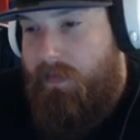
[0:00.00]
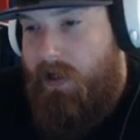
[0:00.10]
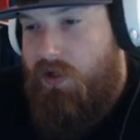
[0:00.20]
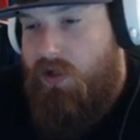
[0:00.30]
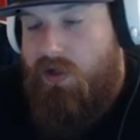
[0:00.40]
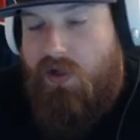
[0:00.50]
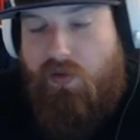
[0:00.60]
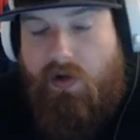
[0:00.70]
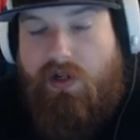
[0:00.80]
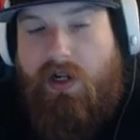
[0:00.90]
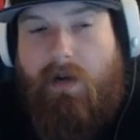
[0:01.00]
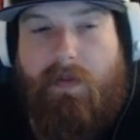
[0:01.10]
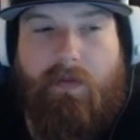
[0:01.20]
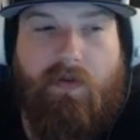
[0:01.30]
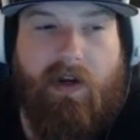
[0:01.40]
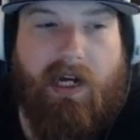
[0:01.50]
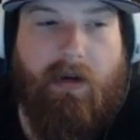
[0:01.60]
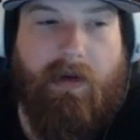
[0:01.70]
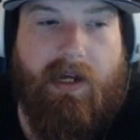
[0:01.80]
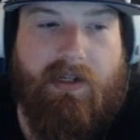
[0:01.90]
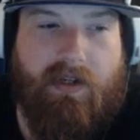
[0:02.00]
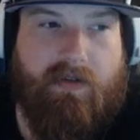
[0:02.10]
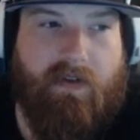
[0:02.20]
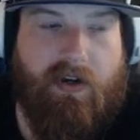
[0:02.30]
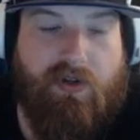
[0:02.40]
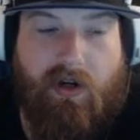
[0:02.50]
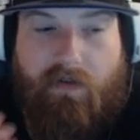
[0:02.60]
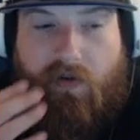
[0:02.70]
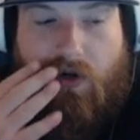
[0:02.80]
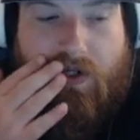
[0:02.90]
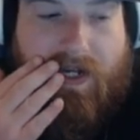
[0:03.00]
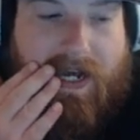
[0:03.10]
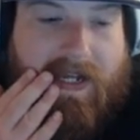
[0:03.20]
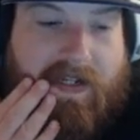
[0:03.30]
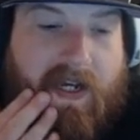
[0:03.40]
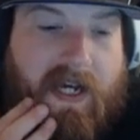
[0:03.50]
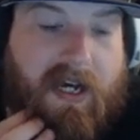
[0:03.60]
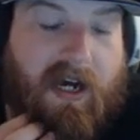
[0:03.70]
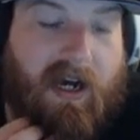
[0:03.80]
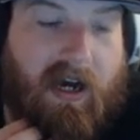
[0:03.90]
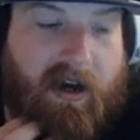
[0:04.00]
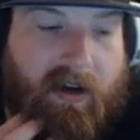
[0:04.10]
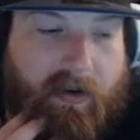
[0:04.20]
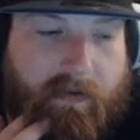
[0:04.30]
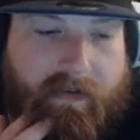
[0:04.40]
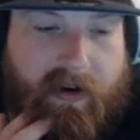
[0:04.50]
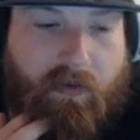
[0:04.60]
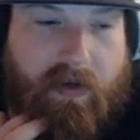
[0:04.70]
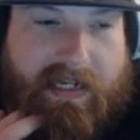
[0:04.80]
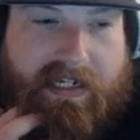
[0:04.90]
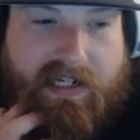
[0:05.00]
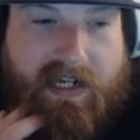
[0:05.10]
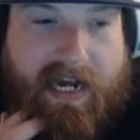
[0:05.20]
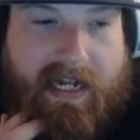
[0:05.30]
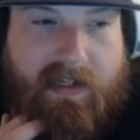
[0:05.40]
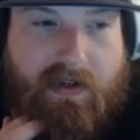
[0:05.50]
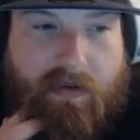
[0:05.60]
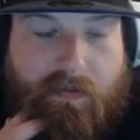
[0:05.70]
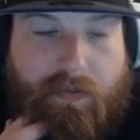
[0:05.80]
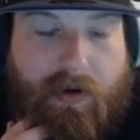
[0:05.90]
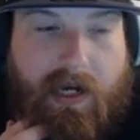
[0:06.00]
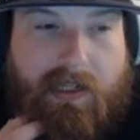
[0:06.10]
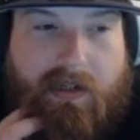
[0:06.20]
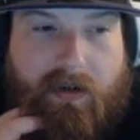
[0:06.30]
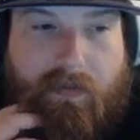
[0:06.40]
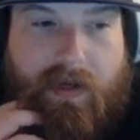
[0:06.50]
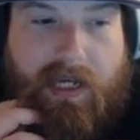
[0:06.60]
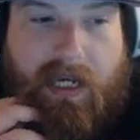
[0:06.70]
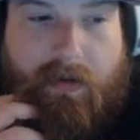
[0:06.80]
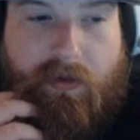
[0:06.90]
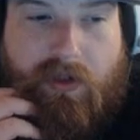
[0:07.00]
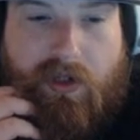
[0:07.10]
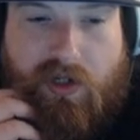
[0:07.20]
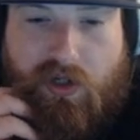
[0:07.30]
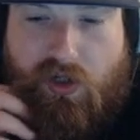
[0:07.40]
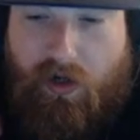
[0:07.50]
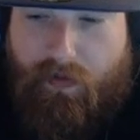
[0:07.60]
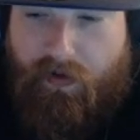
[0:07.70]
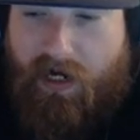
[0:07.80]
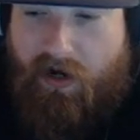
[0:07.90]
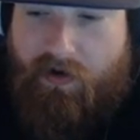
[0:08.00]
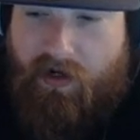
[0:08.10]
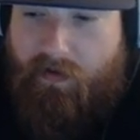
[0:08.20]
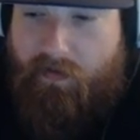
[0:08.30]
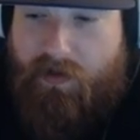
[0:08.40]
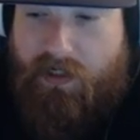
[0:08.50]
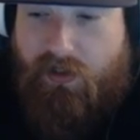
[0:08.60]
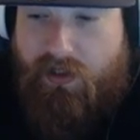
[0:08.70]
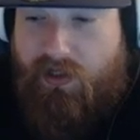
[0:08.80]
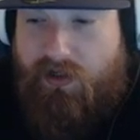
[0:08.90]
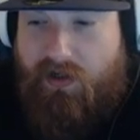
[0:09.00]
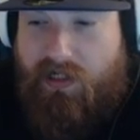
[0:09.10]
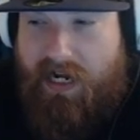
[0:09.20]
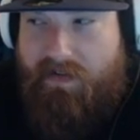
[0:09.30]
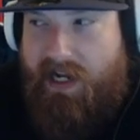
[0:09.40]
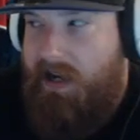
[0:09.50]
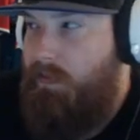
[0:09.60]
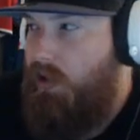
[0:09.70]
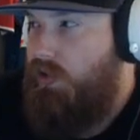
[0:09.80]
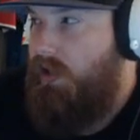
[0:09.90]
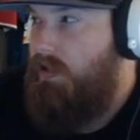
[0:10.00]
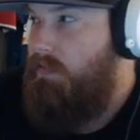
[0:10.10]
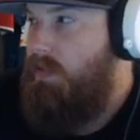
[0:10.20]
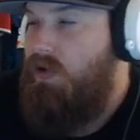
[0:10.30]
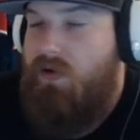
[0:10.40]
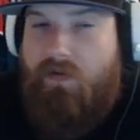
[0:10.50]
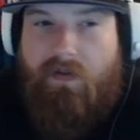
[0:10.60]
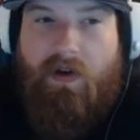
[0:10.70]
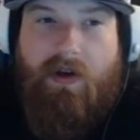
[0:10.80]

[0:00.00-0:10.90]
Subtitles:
Just switching up and moving combat is very strong. Of course, he has very weak stats, but being able to just jump around and potentially just have that onboard trick to move